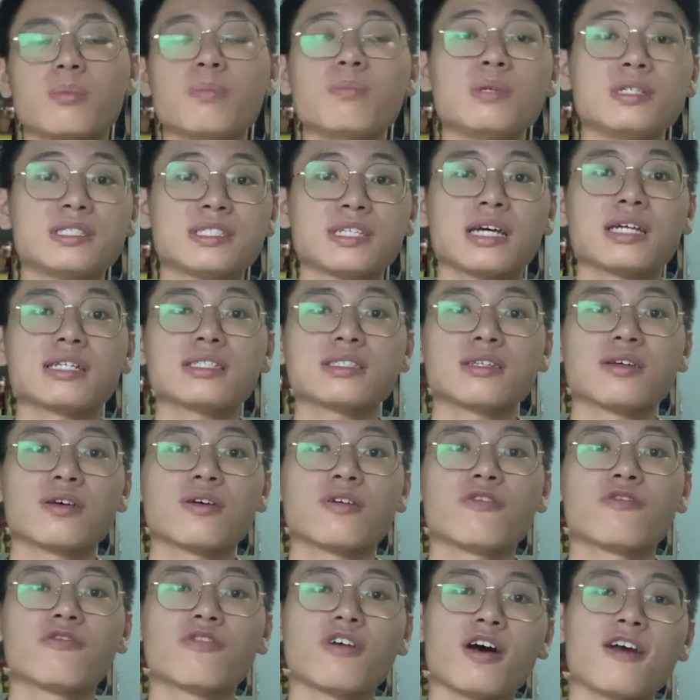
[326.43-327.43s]
Besides,
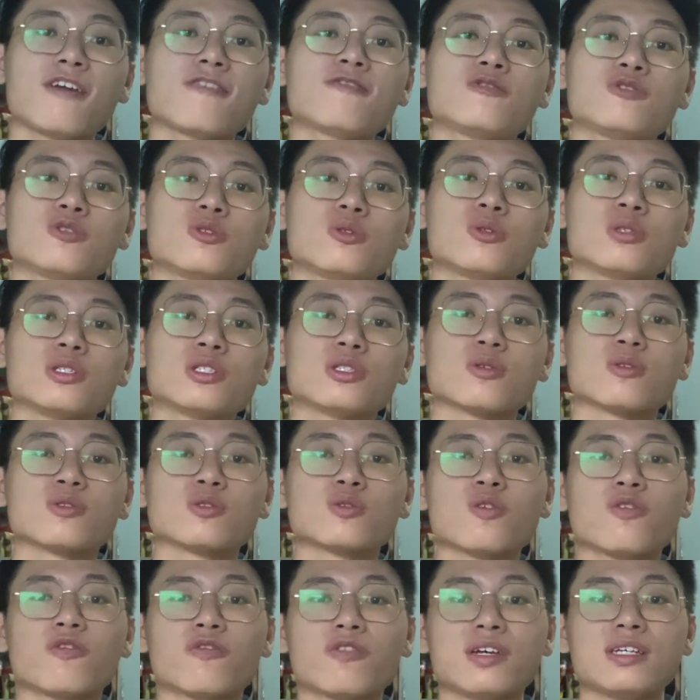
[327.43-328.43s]
5G is
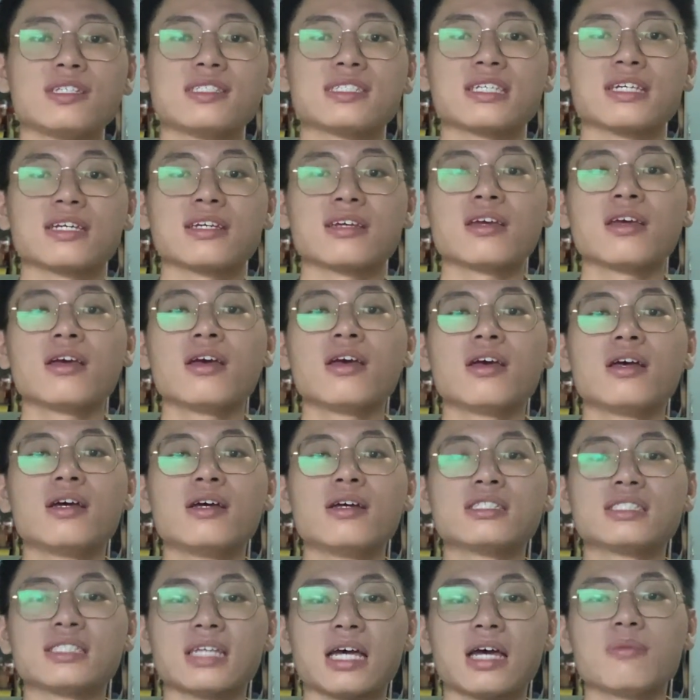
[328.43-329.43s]
also facing
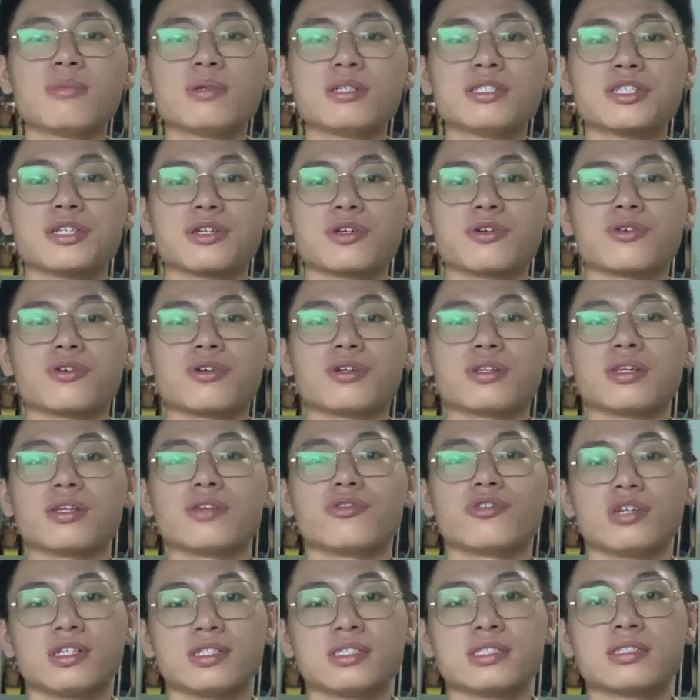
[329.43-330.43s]

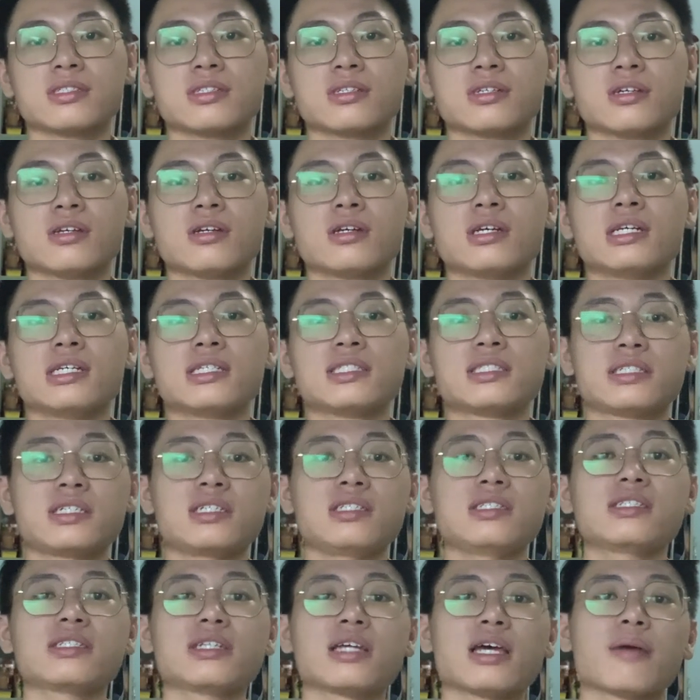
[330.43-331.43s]
cybersecurity risks,
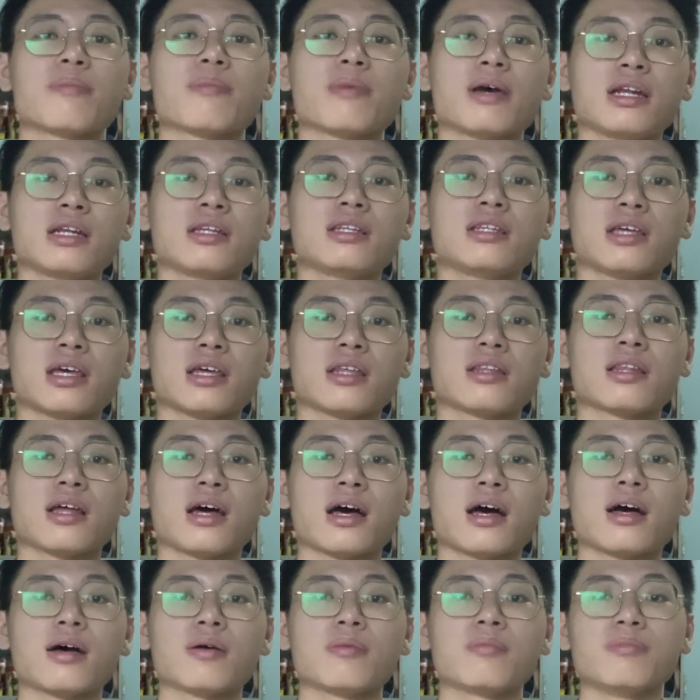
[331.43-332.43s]
since there are many
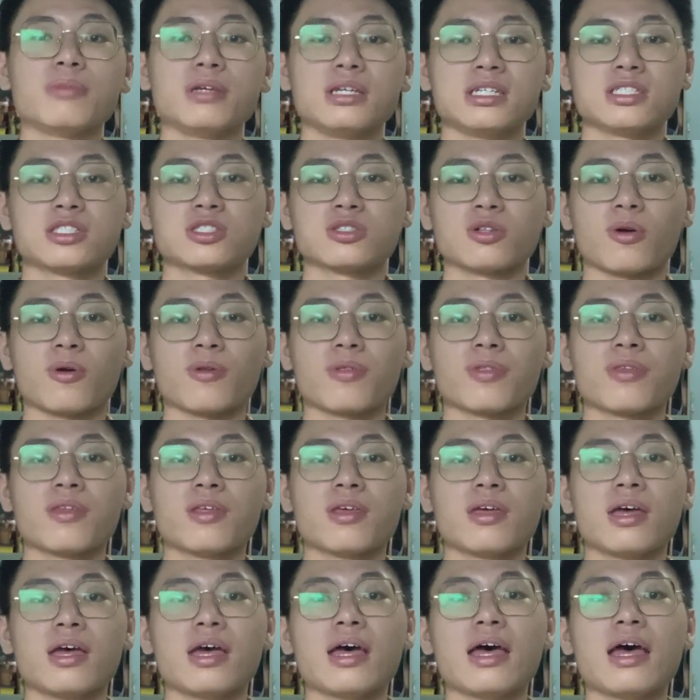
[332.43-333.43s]
data being stored
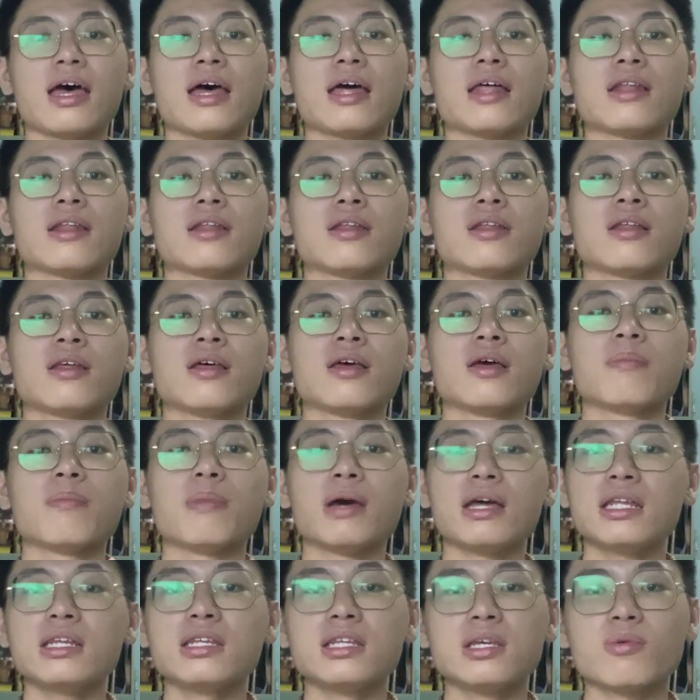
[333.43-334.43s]
and
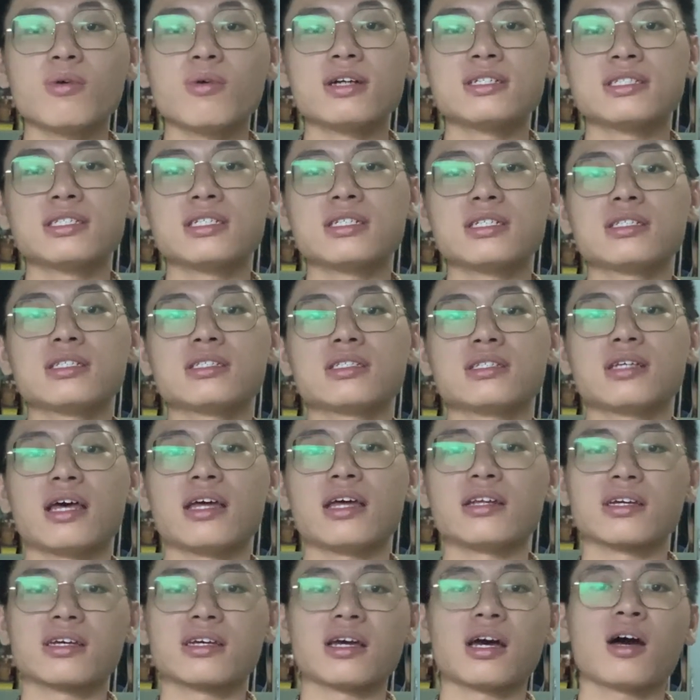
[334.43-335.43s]
many devices
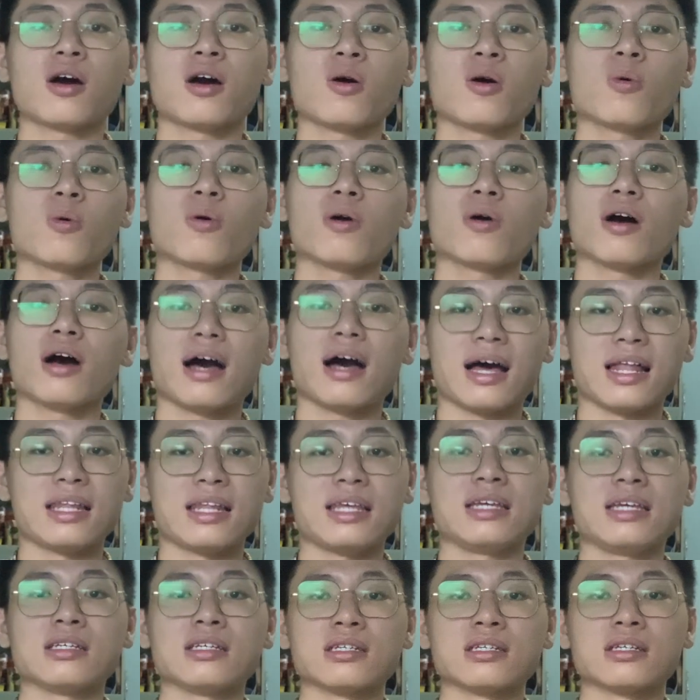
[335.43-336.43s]
and accounts are
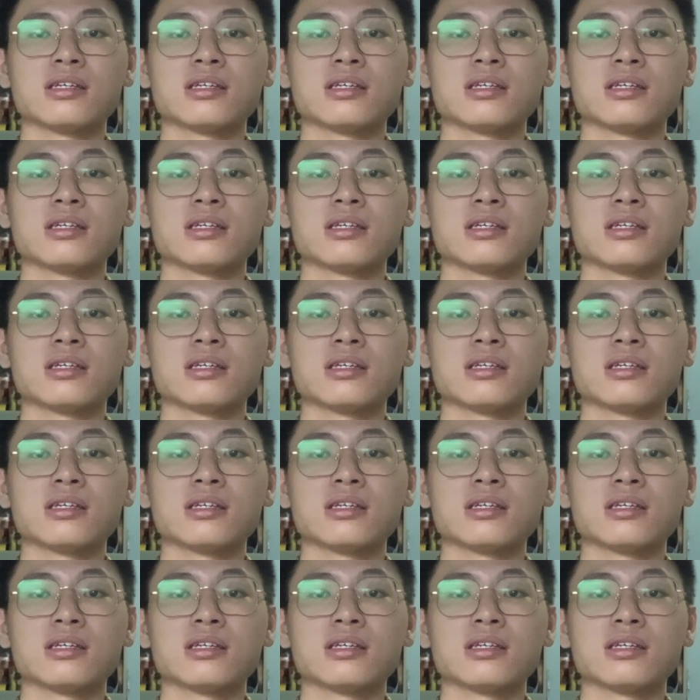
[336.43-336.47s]
linked.